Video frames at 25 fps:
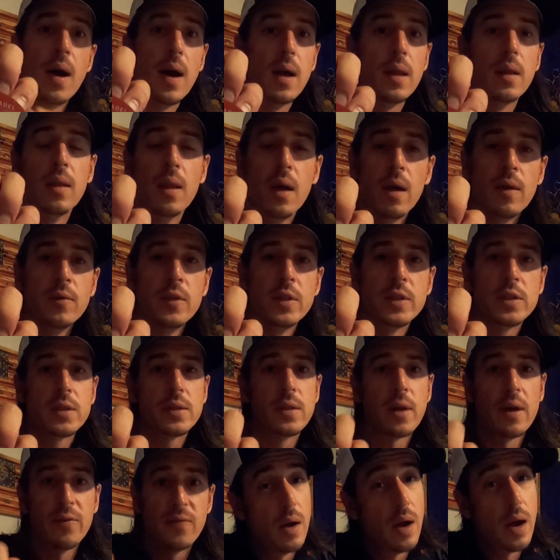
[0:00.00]
I love this
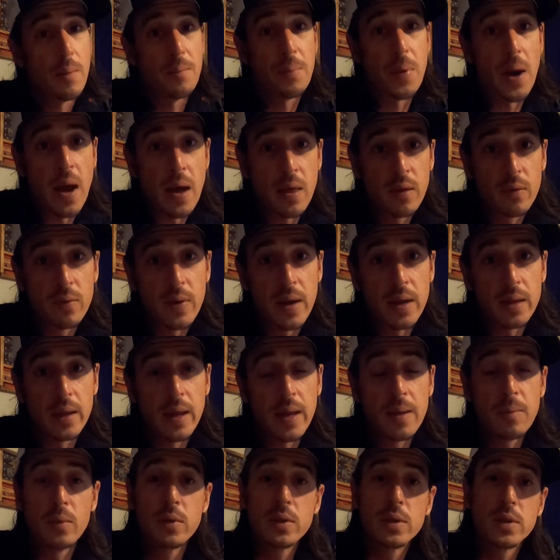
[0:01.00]
stuff. I buy the red
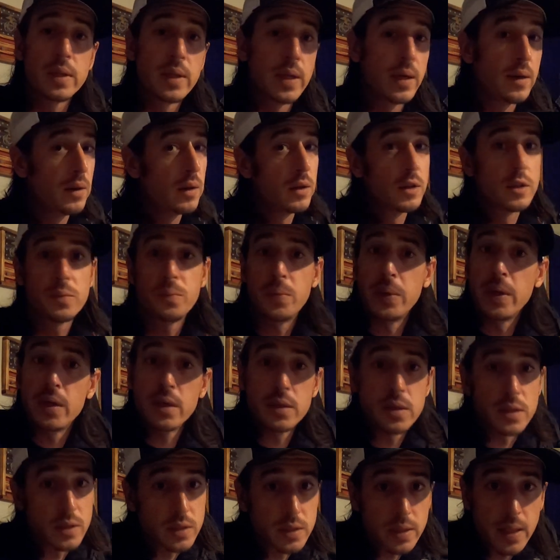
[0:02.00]
label as leaders
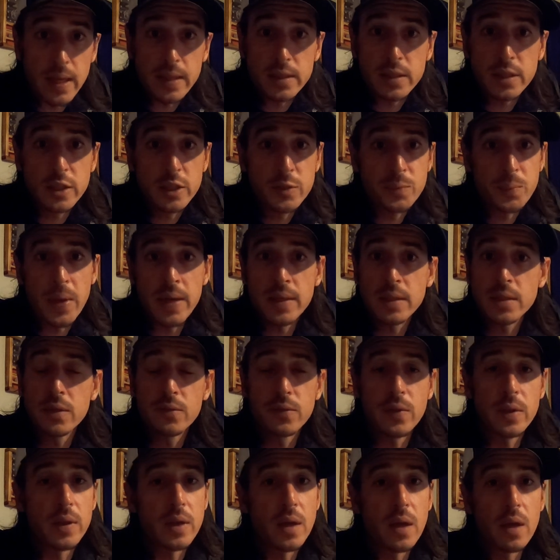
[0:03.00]
because it's less
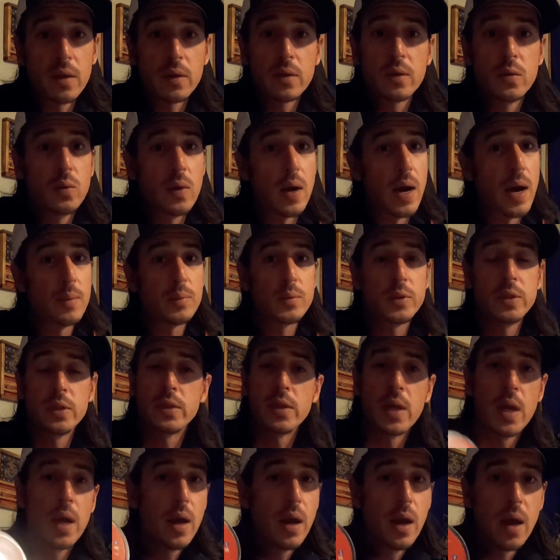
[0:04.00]
expensive than the other 2
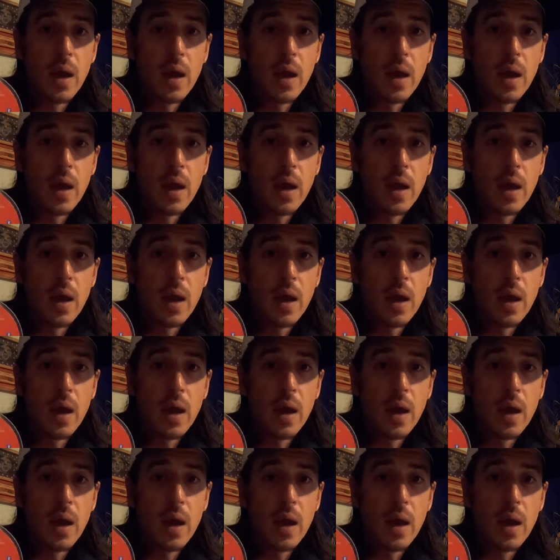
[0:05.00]
options,